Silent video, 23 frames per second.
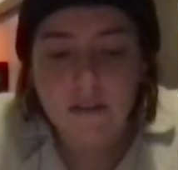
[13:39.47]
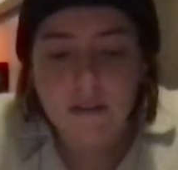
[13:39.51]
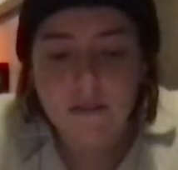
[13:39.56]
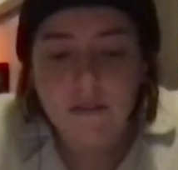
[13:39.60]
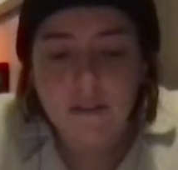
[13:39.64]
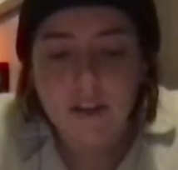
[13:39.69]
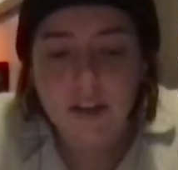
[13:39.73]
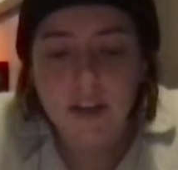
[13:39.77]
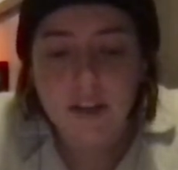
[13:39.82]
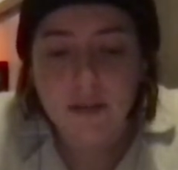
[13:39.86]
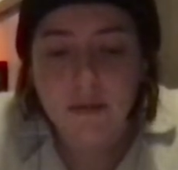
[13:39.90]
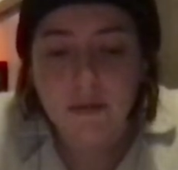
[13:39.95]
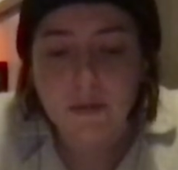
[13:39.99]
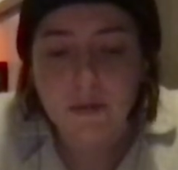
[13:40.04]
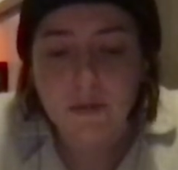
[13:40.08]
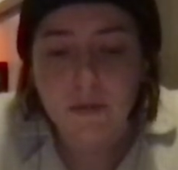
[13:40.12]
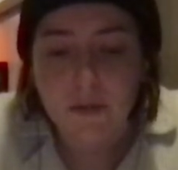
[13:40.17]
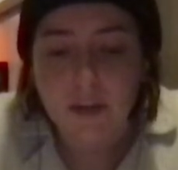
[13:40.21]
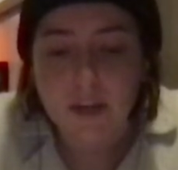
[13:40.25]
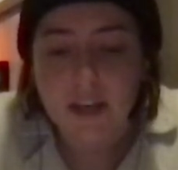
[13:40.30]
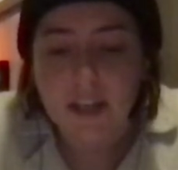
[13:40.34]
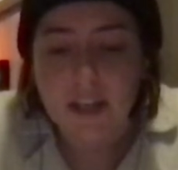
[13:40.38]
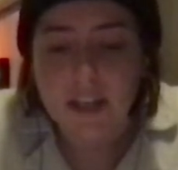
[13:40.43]
Fight was
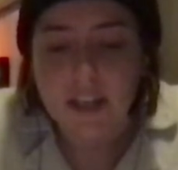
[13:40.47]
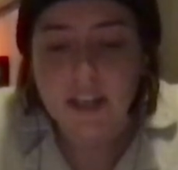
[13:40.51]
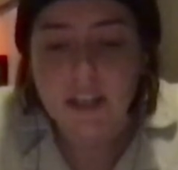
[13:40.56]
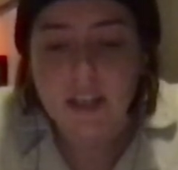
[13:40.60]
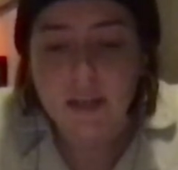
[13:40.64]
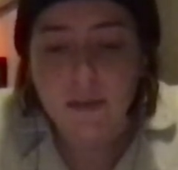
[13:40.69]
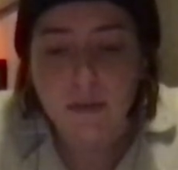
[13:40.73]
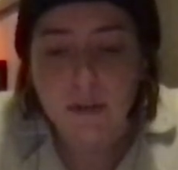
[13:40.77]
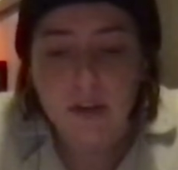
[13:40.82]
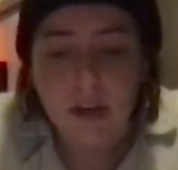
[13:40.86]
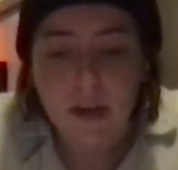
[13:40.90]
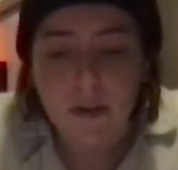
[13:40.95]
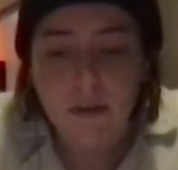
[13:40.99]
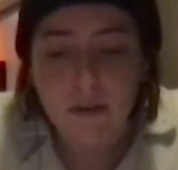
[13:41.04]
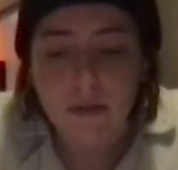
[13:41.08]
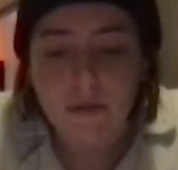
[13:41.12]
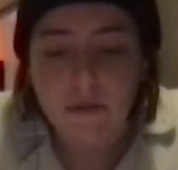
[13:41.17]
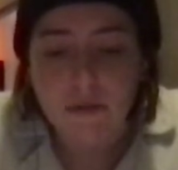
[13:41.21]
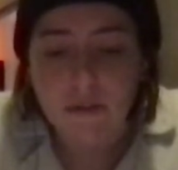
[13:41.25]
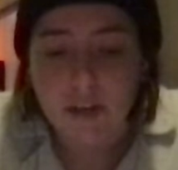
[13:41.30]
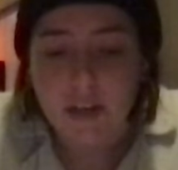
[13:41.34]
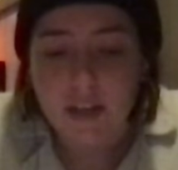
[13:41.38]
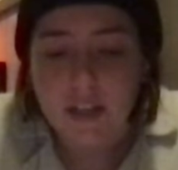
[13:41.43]
what I did when I was
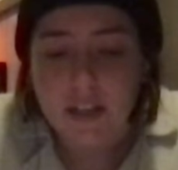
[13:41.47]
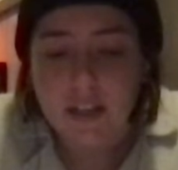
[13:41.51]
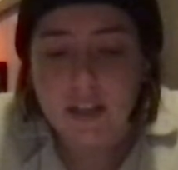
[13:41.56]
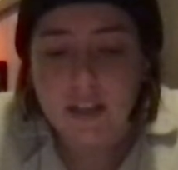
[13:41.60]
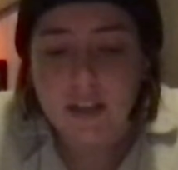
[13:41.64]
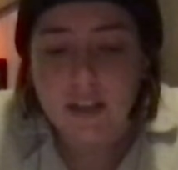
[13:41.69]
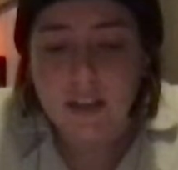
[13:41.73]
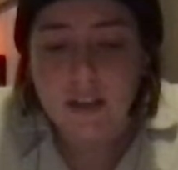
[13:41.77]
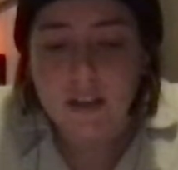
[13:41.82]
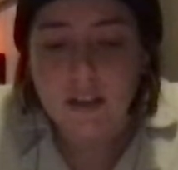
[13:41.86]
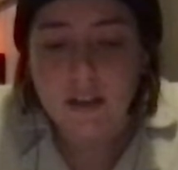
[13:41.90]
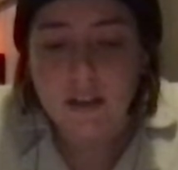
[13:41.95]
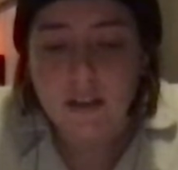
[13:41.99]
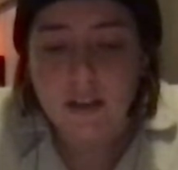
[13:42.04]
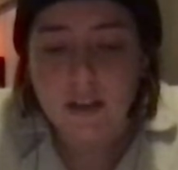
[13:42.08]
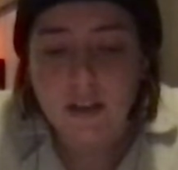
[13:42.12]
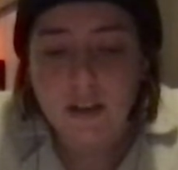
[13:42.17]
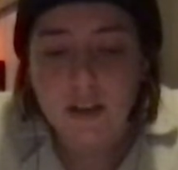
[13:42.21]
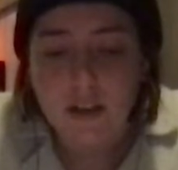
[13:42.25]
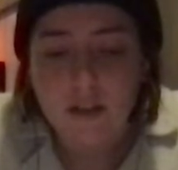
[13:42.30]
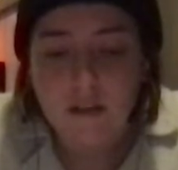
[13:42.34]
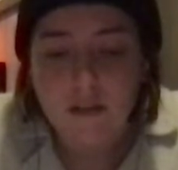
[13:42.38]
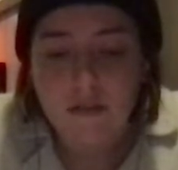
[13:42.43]
frightened.
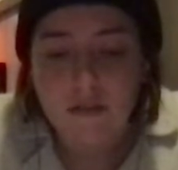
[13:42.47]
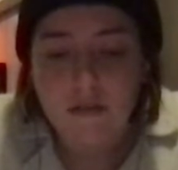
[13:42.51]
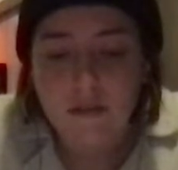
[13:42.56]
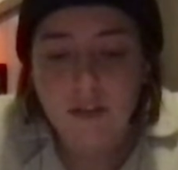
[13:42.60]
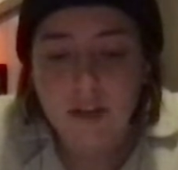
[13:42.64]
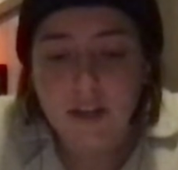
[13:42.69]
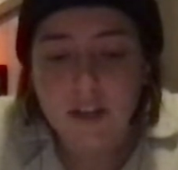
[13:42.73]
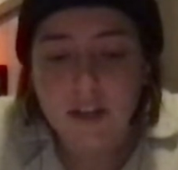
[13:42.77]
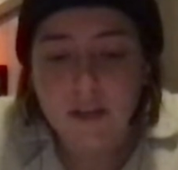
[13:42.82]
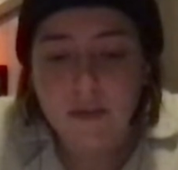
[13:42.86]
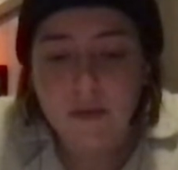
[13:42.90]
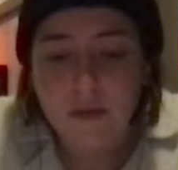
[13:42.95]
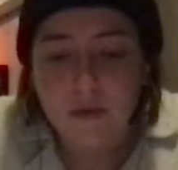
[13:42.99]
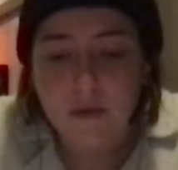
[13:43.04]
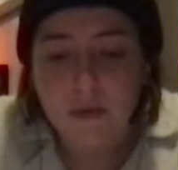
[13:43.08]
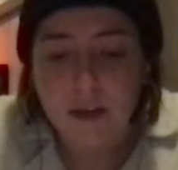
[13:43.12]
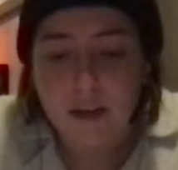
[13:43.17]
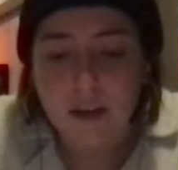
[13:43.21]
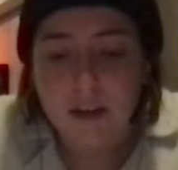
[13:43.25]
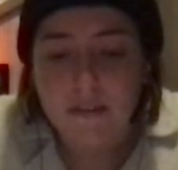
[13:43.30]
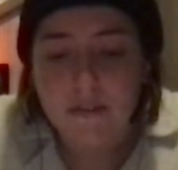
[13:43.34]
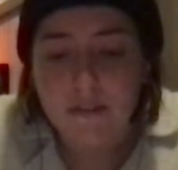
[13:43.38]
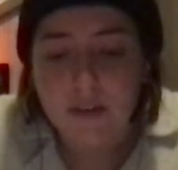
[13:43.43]
Fright was what
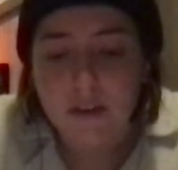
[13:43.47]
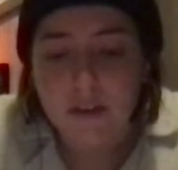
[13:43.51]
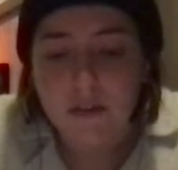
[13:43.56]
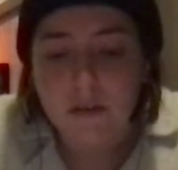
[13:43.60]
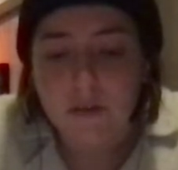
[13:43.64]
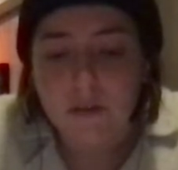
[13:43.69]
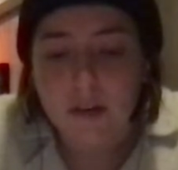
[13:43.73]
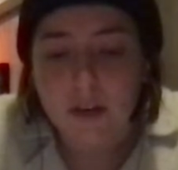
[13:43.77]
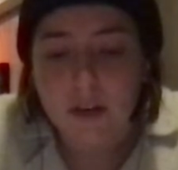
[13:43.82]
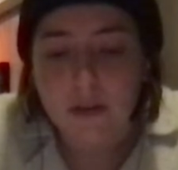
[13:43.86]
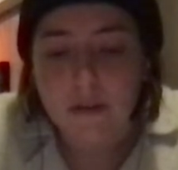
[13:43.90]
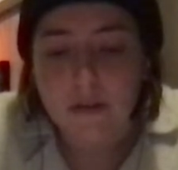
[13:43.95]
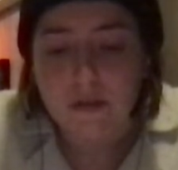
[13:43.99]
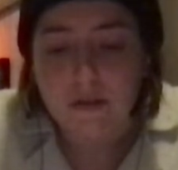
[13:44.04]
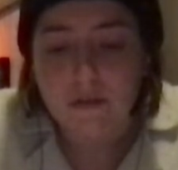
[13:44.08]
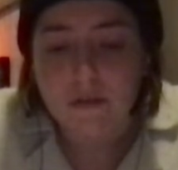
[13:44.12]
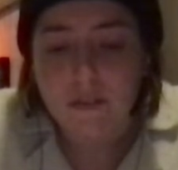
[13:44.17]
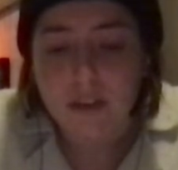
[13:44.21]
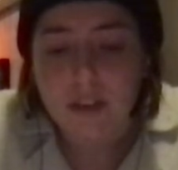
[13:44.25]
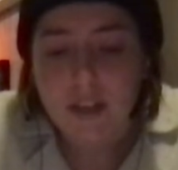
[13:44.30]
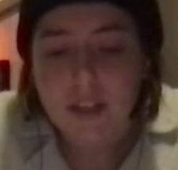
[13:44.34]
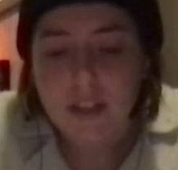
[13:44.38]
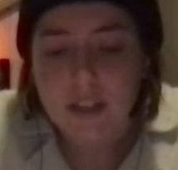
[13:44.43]
I felt when I was
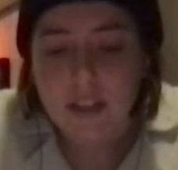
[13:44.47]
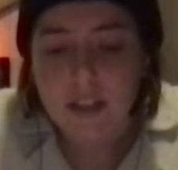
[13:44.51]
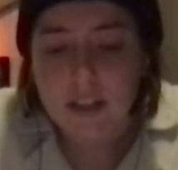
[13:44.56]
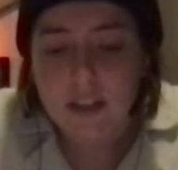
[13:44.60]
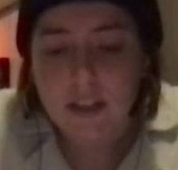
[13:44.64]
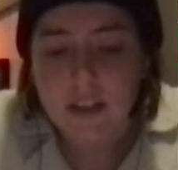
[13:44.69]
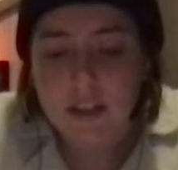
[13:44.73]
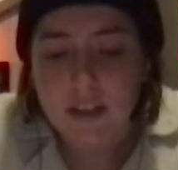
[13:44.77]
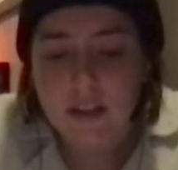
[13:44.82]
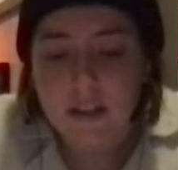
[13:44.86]
fighting.